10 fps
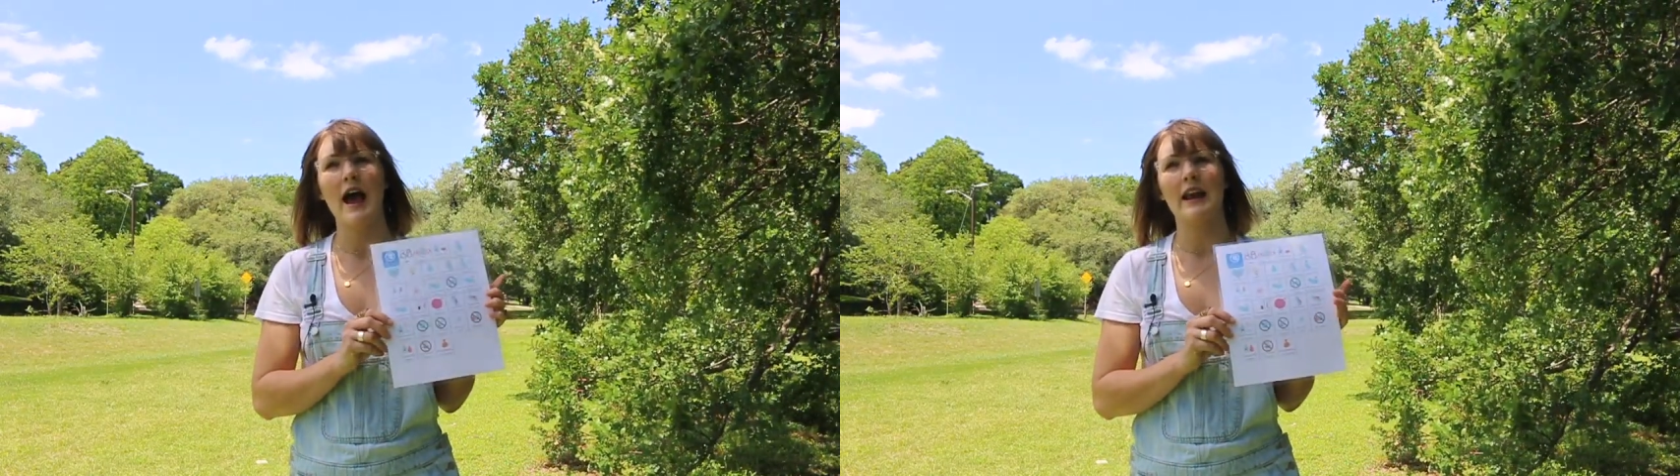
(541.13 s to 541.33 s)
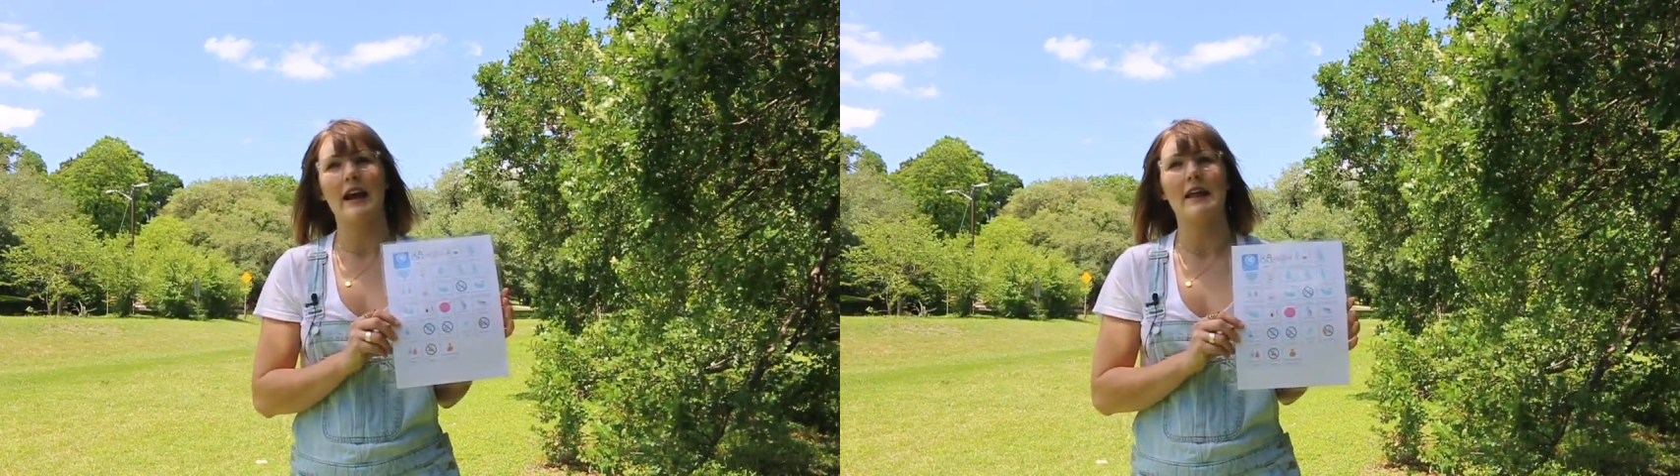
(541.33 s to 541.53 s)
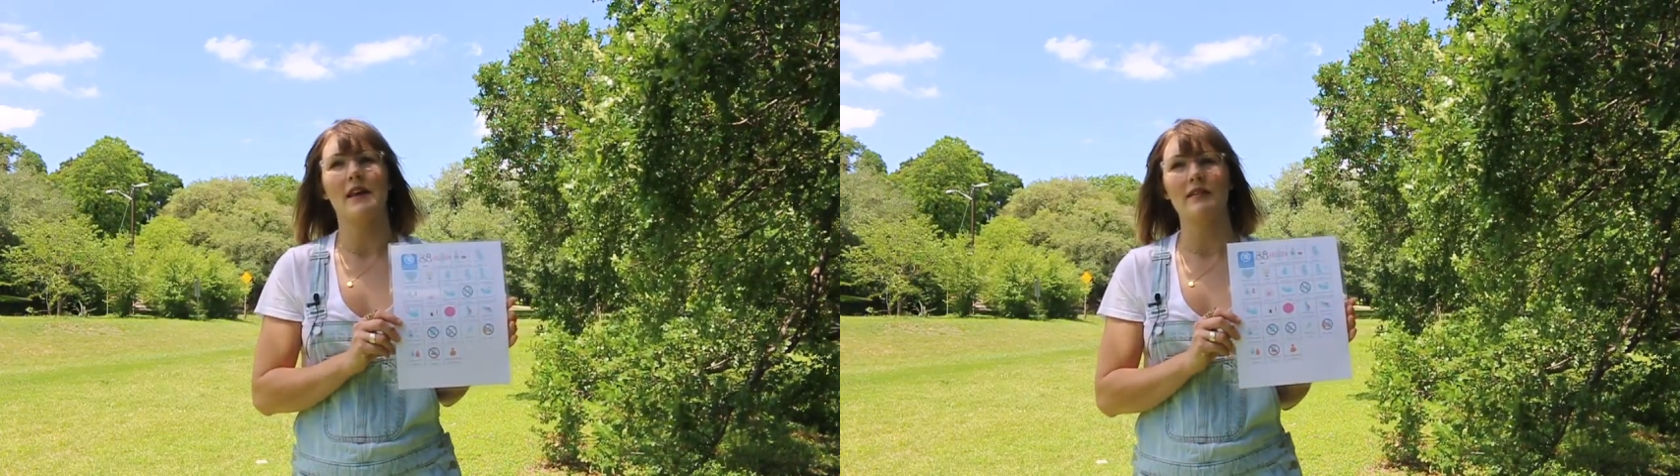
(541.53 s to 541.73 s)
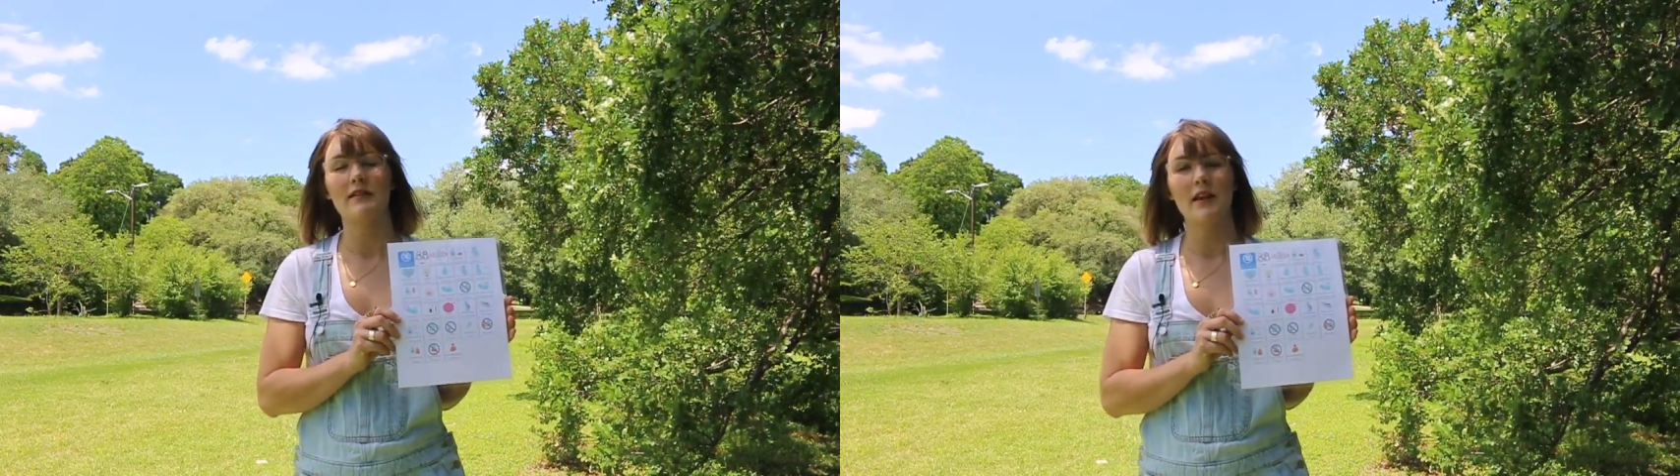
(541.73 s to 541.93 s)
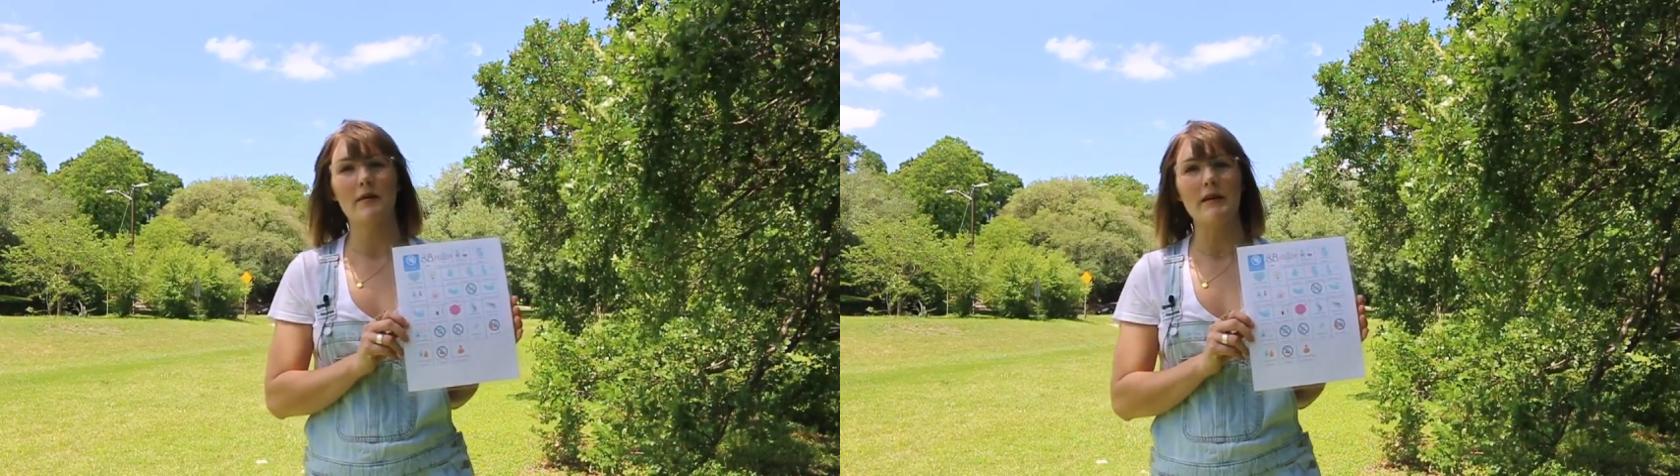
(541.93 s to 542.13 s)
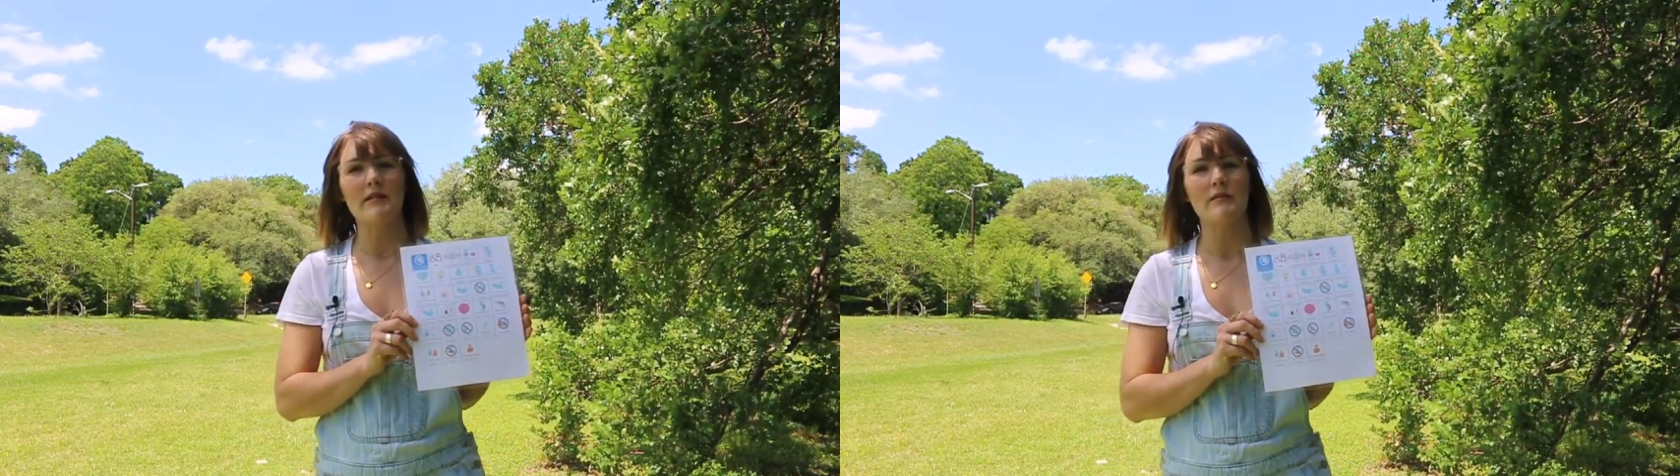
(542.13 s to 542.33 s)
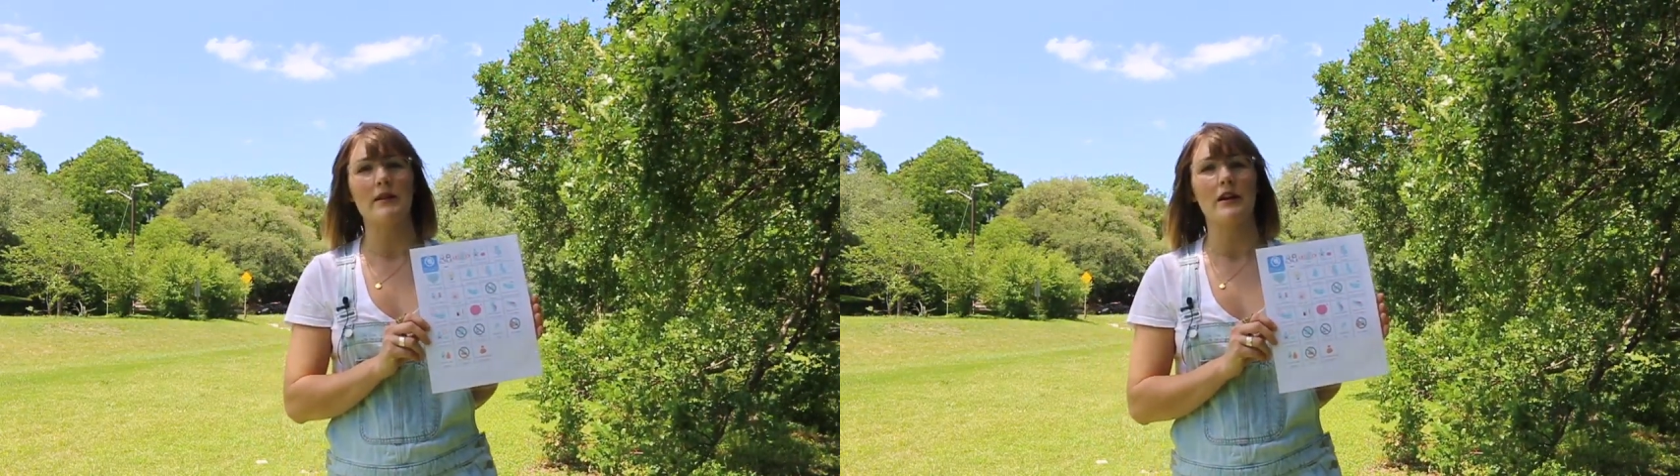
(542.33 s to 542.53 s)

And again, this is going to be something